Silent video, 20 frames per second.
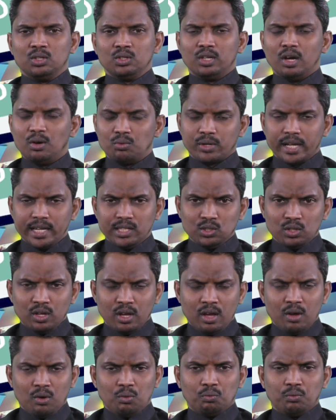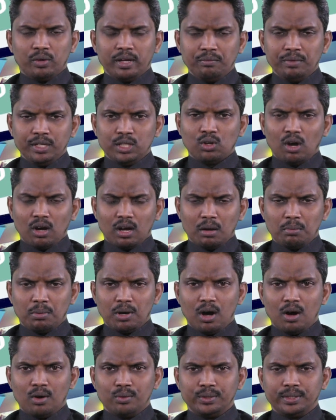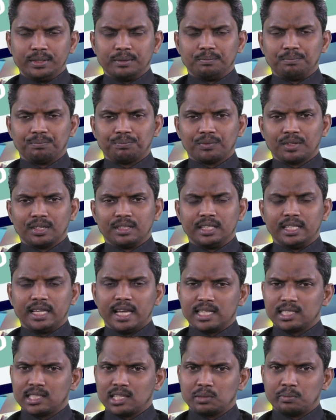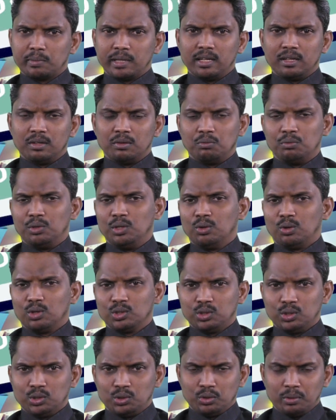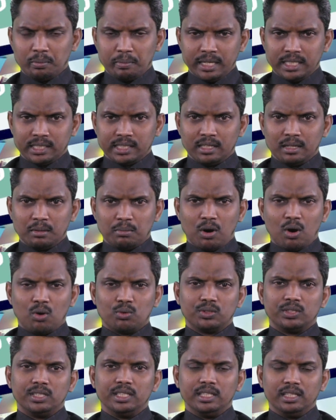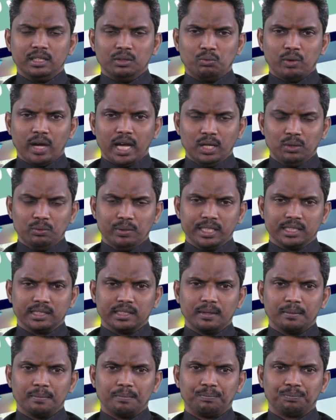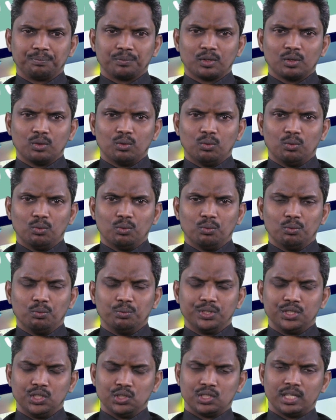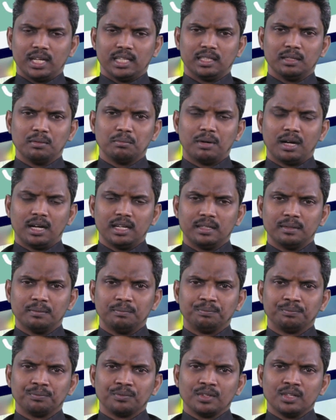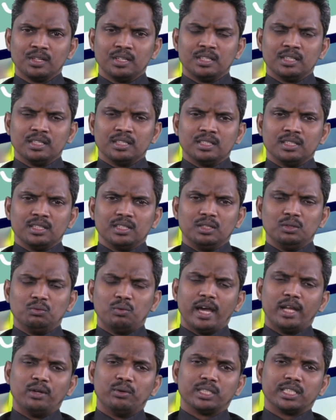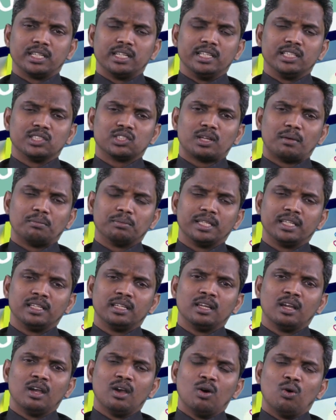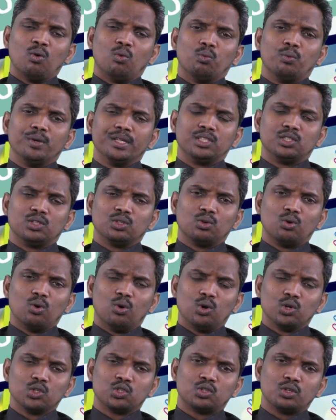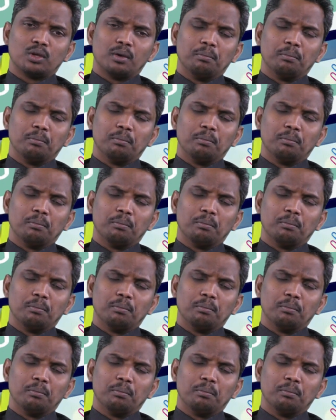Now friends, when we talk about the assessment, we also should mention about the evaluation, which is nothing but evaluation is something which goes